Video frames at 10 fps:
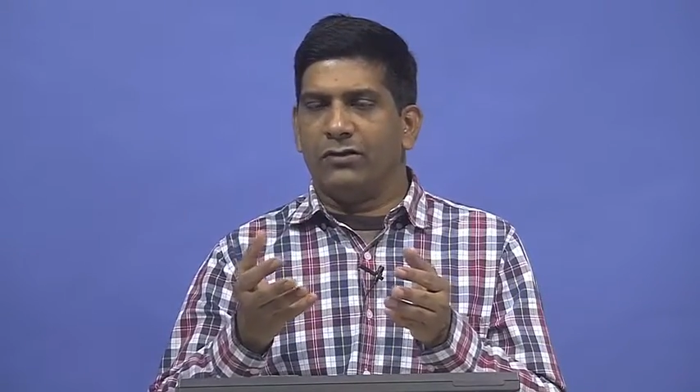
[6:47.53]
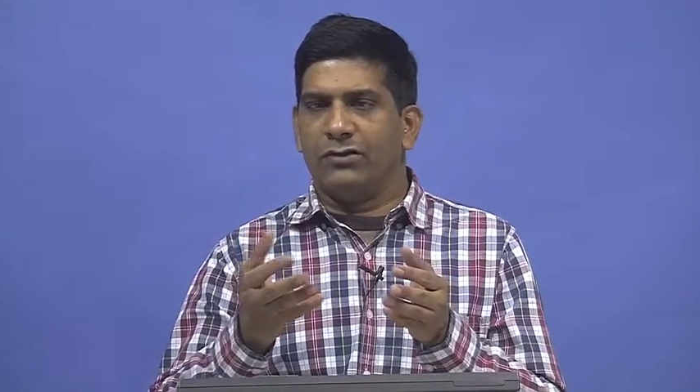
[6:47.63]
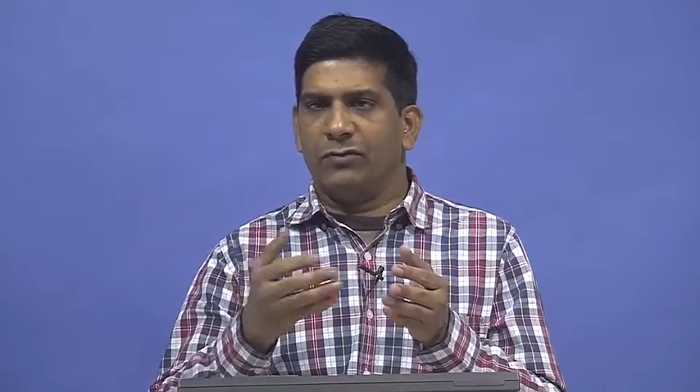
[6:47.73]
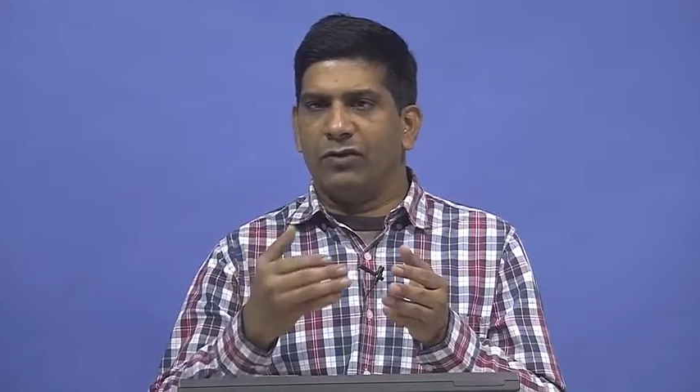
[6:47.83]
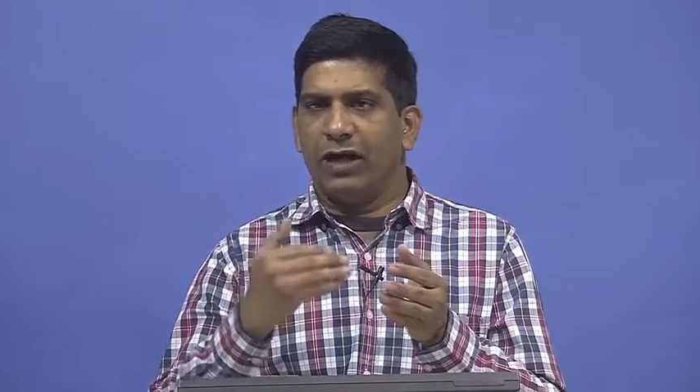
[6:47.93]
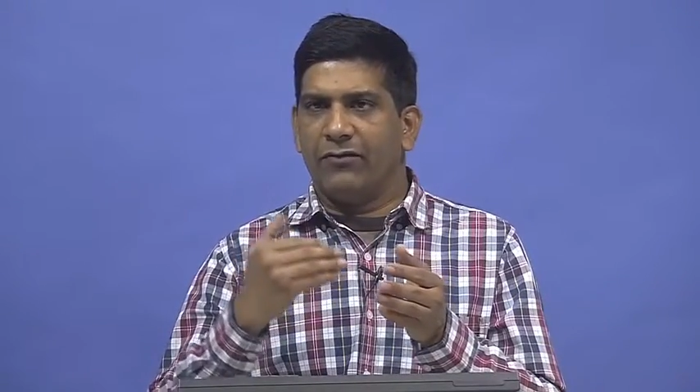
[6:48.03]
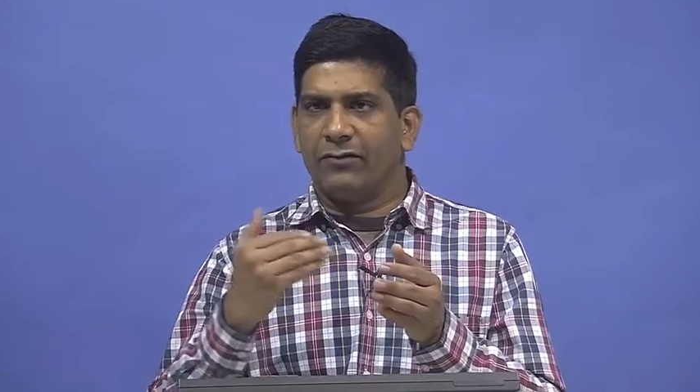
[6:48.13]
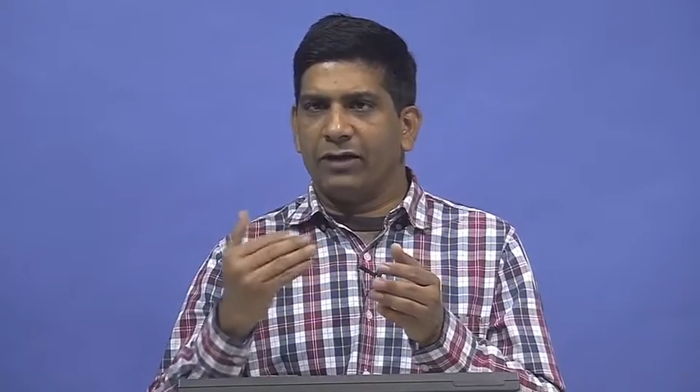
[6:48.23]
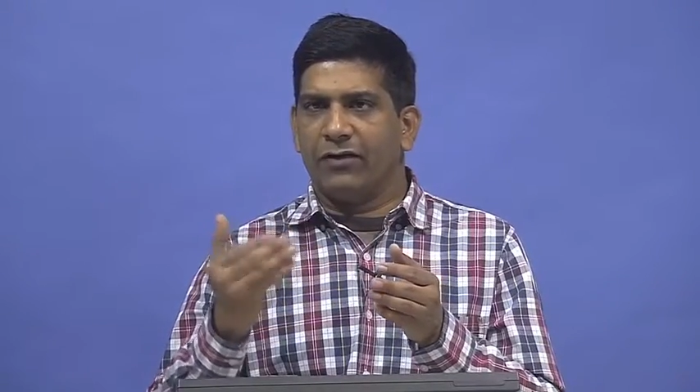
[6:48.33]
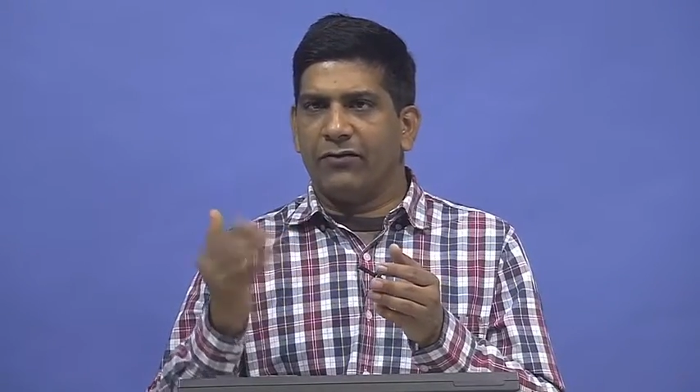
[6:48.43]
So we have to
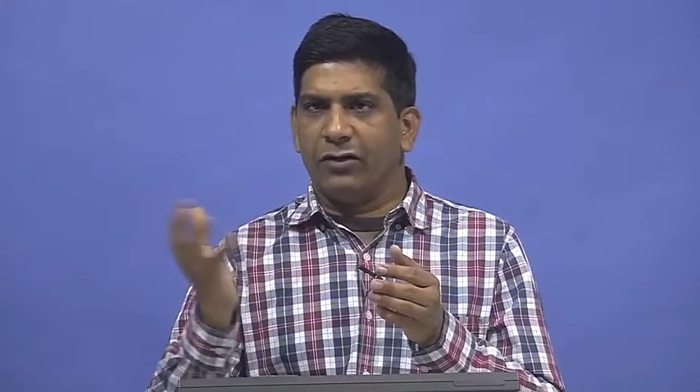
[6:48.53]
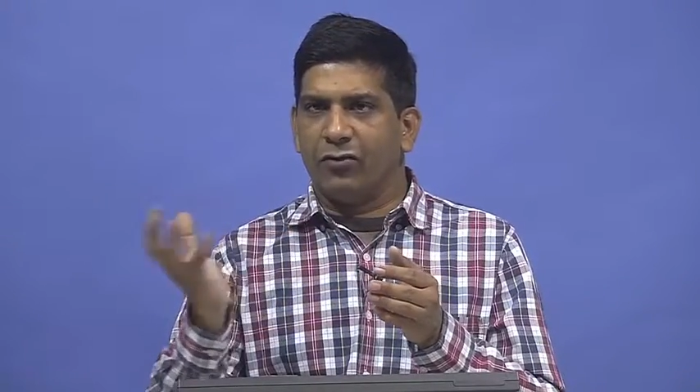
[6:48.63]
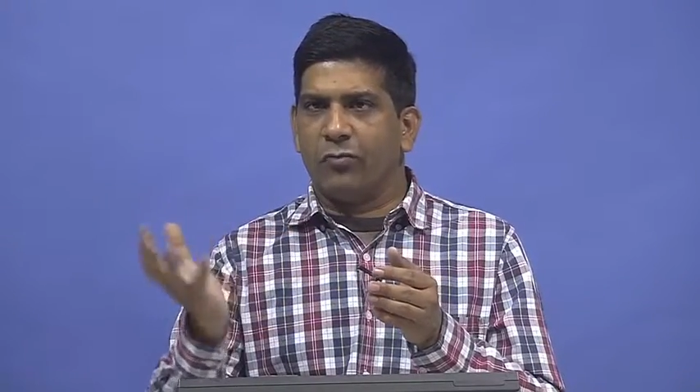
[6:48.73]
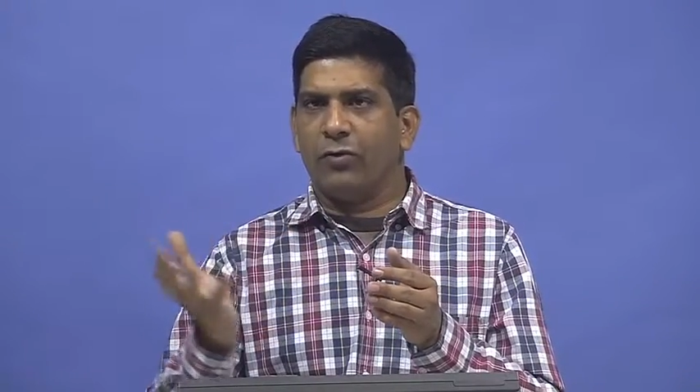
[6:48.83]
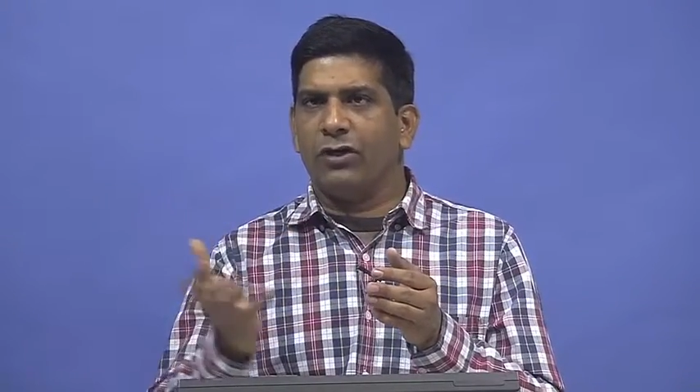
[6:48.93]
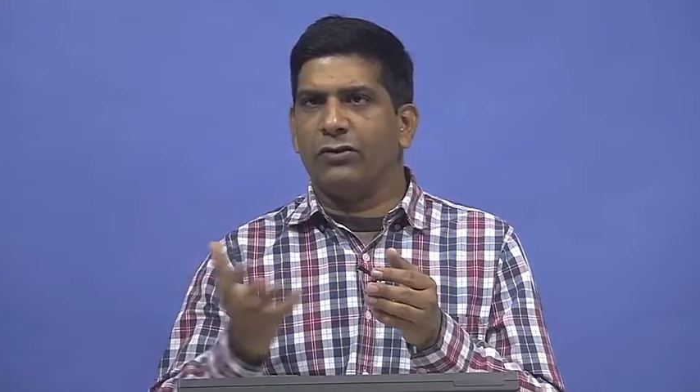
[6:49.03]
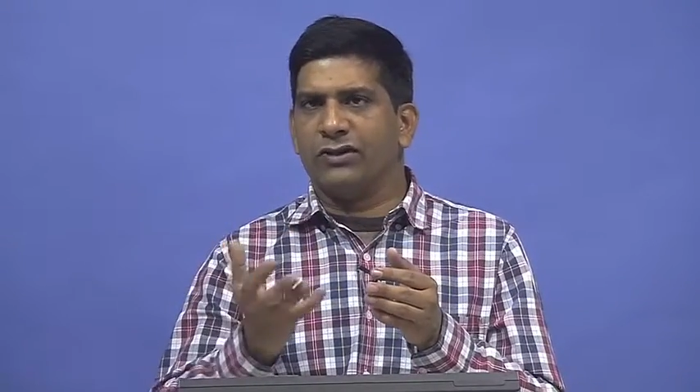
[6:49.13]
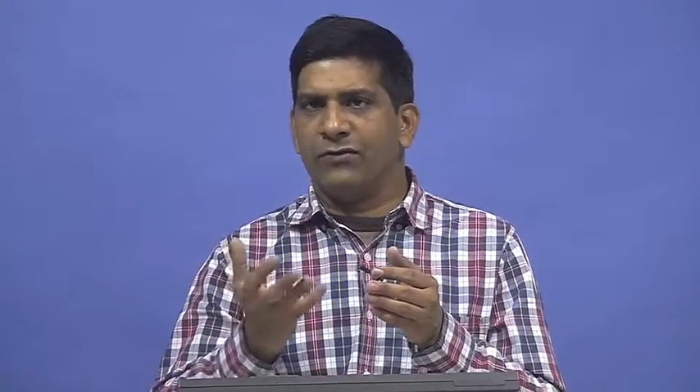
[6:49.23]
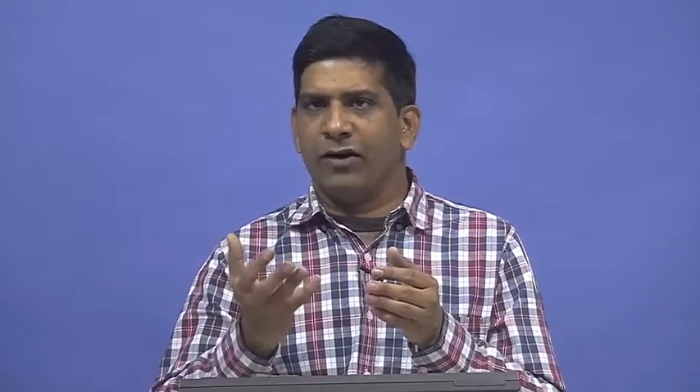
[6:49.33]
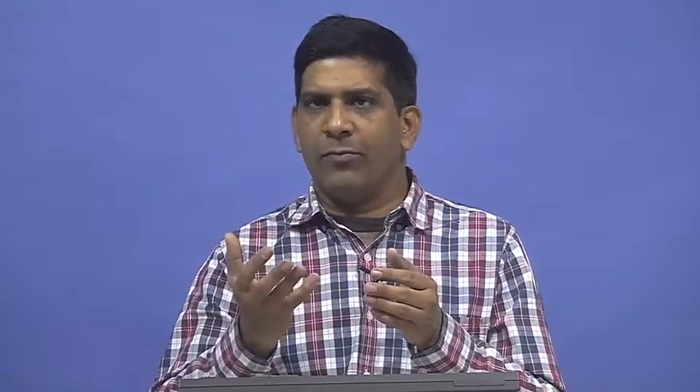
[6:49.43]
kind of incorporate those
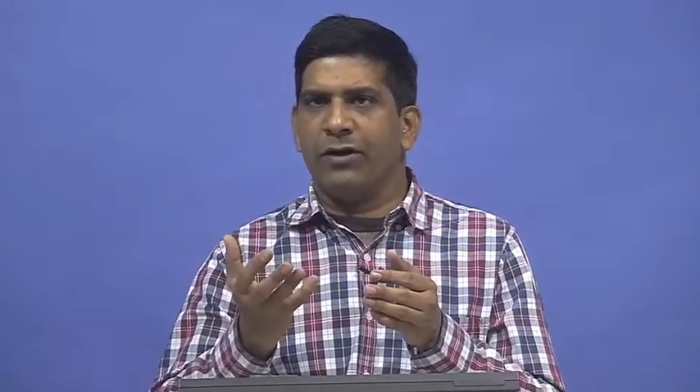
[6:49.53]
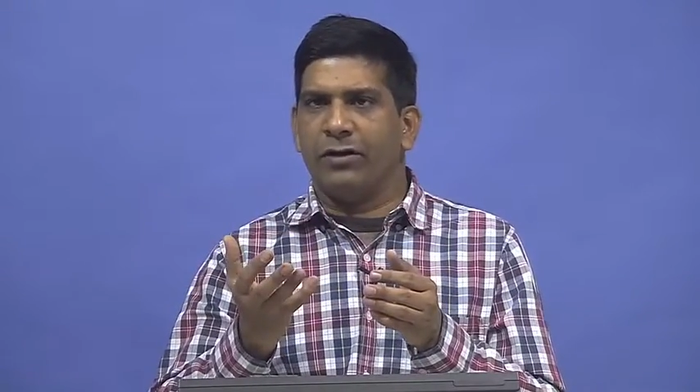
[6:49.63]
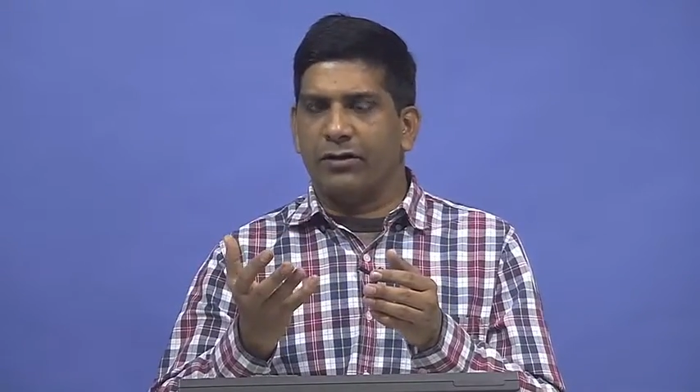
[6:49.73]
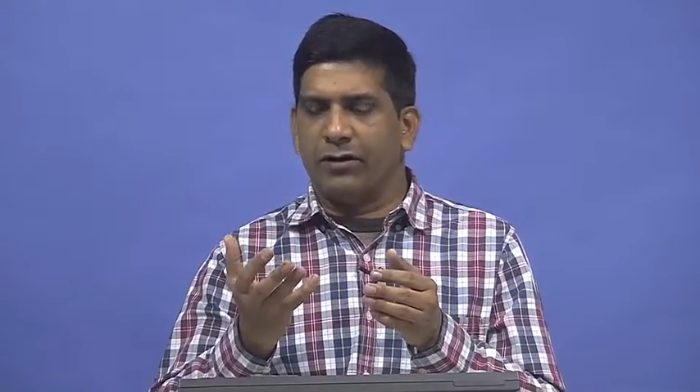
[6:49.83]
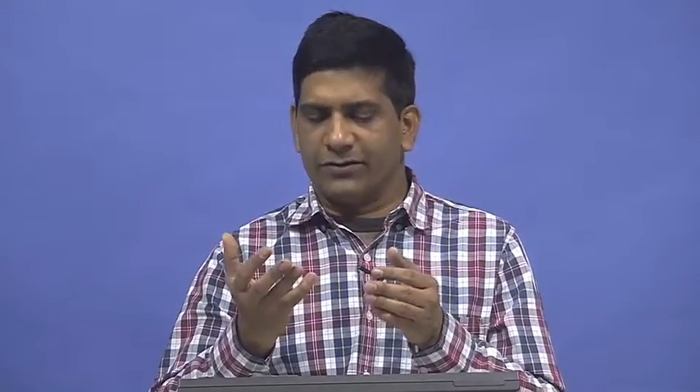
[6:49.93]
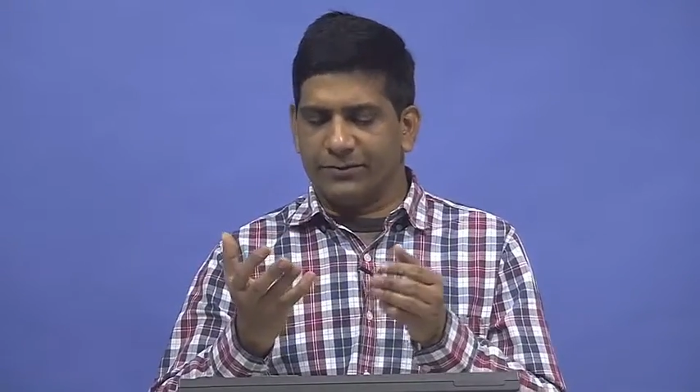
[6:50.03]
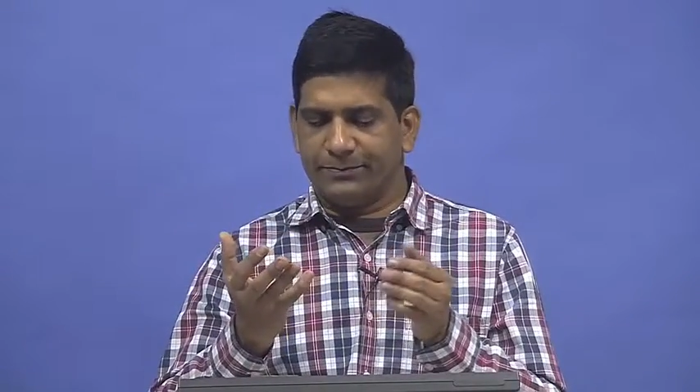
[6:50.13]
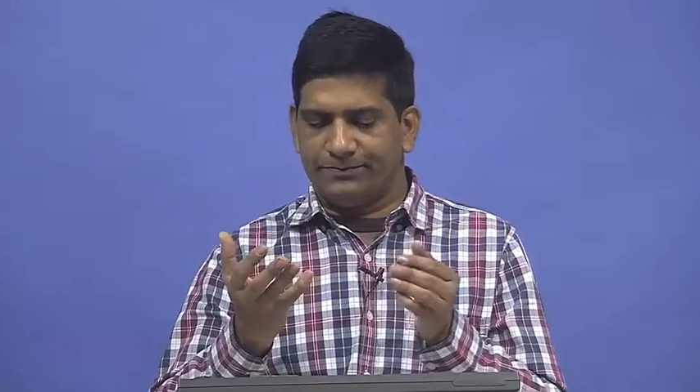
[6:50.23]
environmental costs.